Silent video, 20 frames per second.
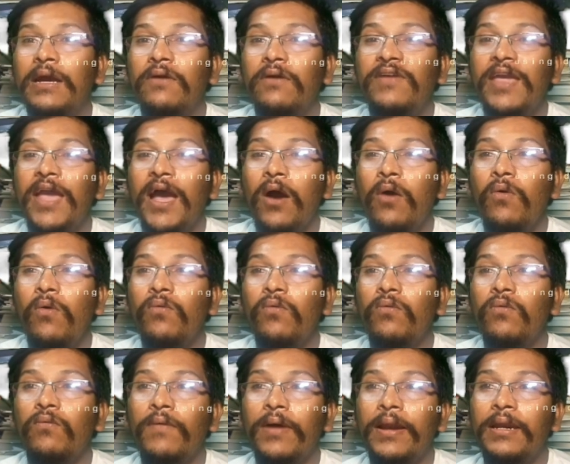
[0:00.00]
we have
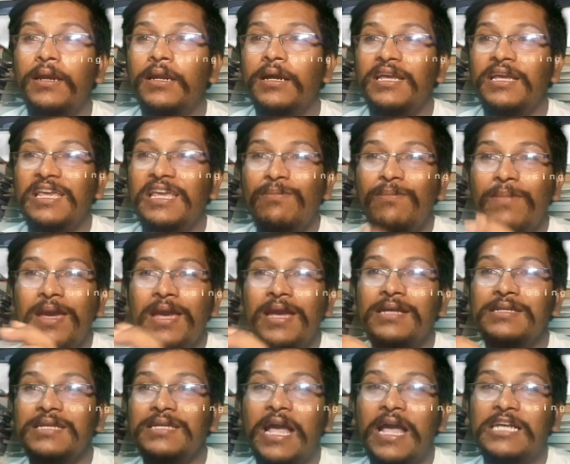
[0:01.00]
one
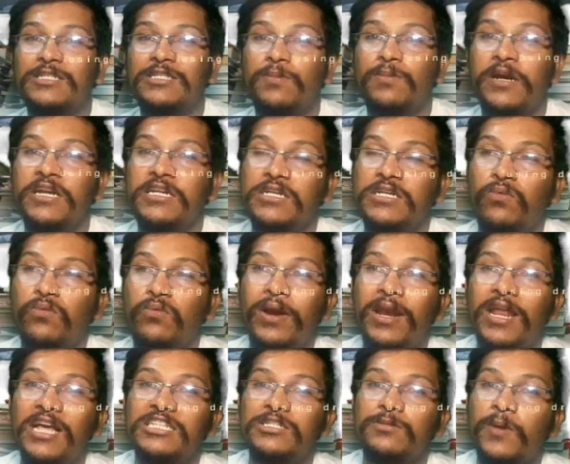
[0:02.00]
explanation
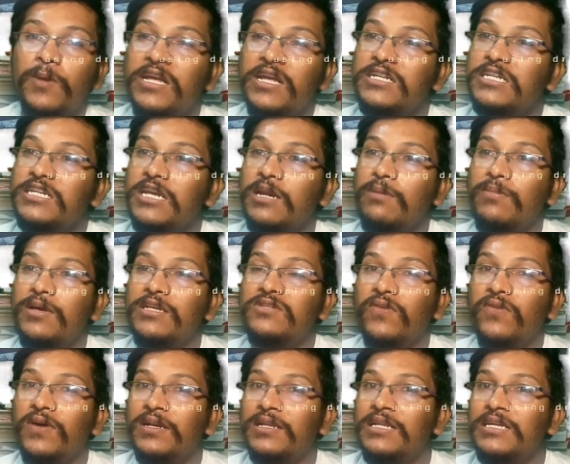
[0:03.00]
image
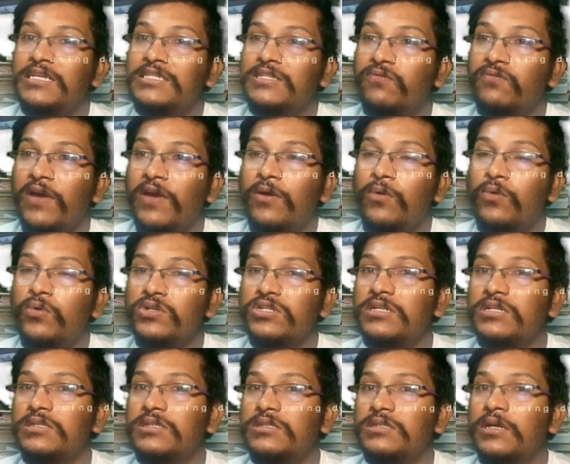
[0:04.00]
for these five
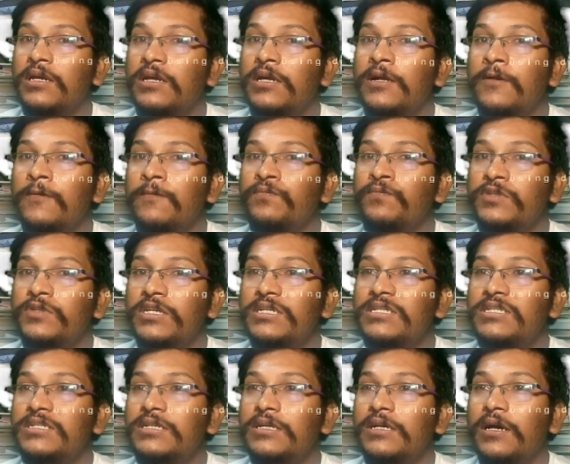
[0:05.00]
questions.
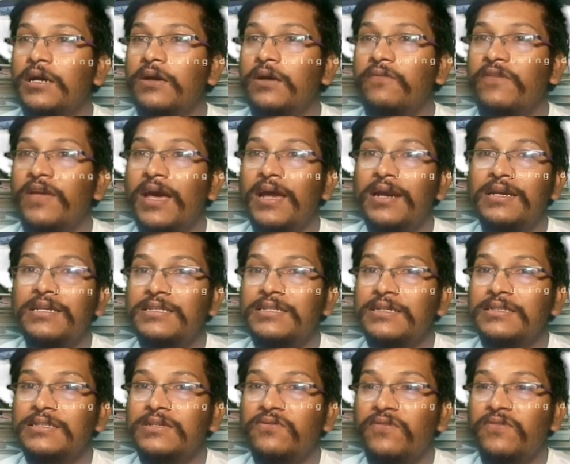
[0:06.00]
Just we are
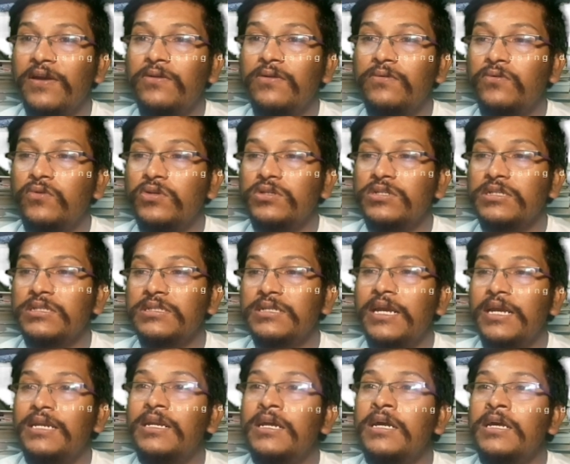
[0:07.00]
discussed five questions,
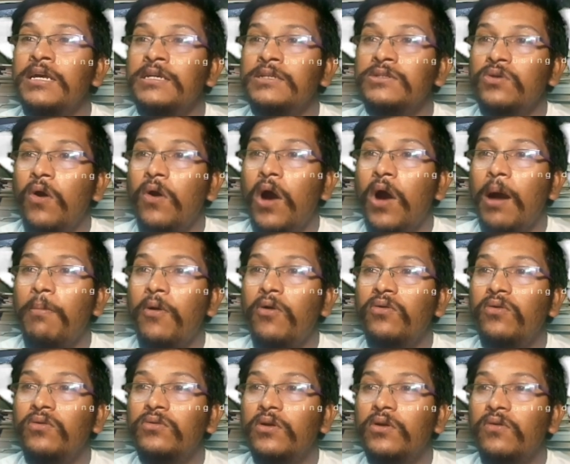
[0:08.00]
right? So
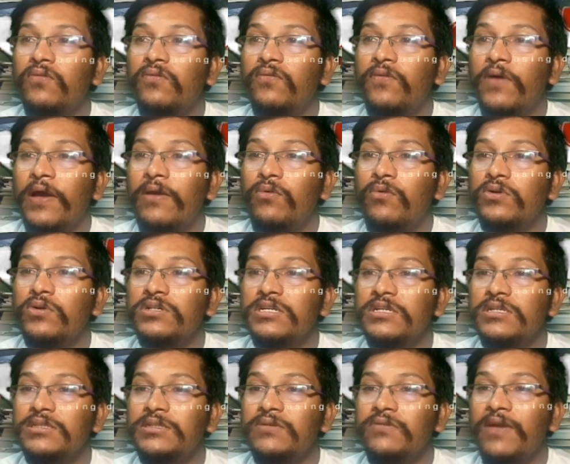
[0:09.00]
about five
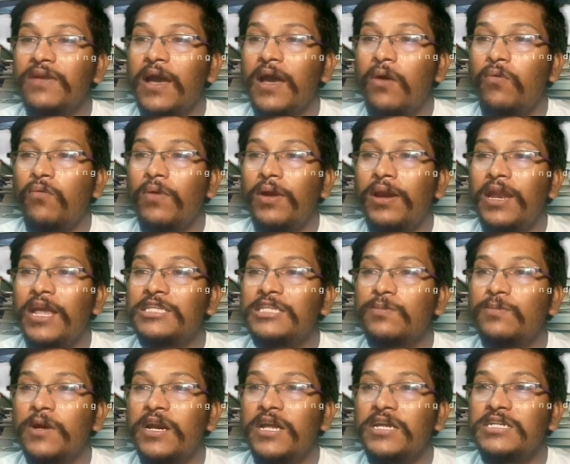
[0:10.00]
questions, we have one
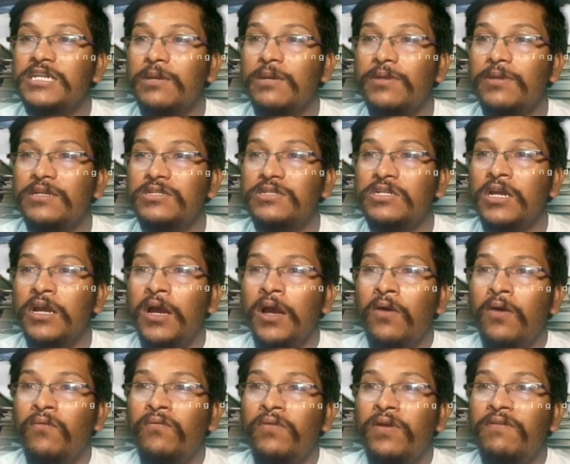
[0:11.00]
explanation image.
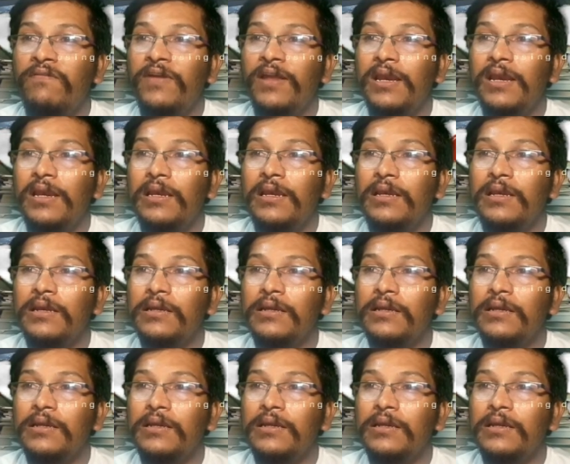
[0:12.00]
We will